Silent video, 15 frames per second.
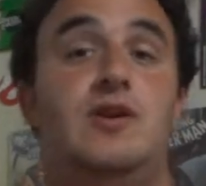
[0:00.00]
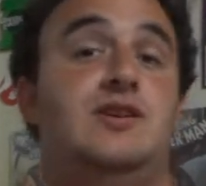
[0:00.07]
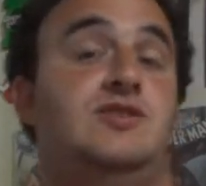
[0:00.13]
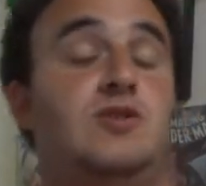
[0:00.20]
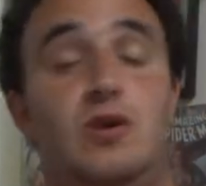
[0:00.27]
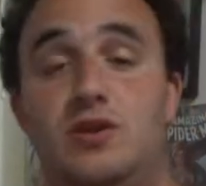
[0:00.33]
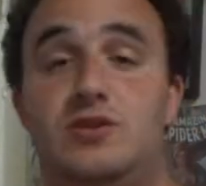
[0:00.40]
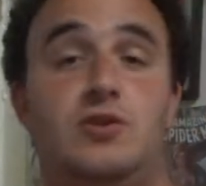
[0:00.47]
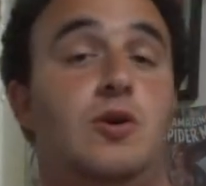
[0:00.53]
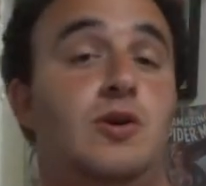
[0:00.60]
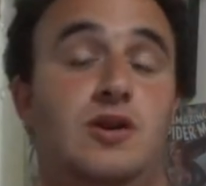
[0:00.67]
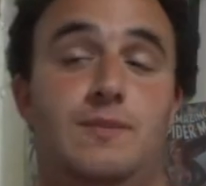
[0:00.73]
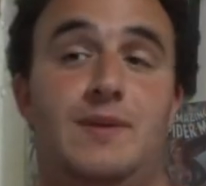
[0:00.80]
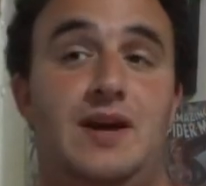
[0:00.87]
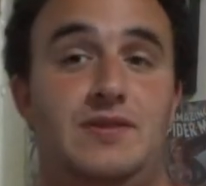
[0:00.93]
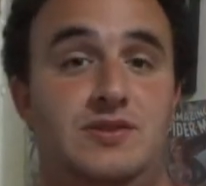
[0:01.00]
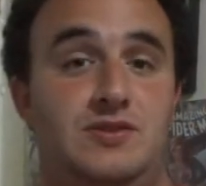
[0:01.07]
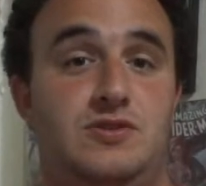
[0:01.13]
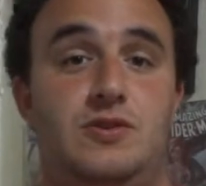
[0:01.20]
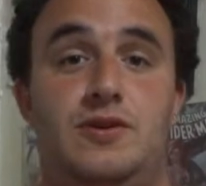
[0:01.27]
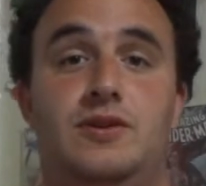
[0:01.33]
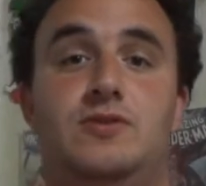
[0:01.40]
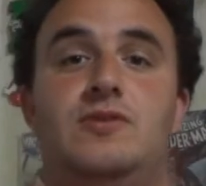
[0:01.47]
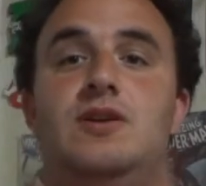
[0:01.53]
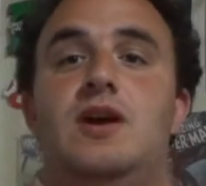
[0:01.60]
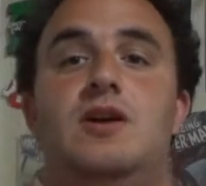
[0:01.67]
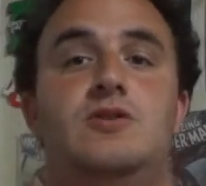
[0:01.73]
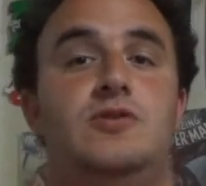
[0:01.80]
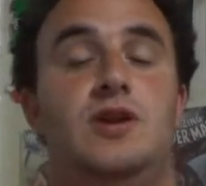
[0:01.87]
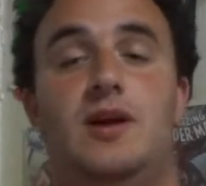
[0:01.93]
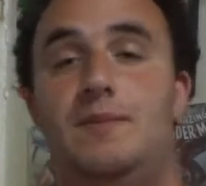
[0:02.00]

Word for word: I started talking about this during 300.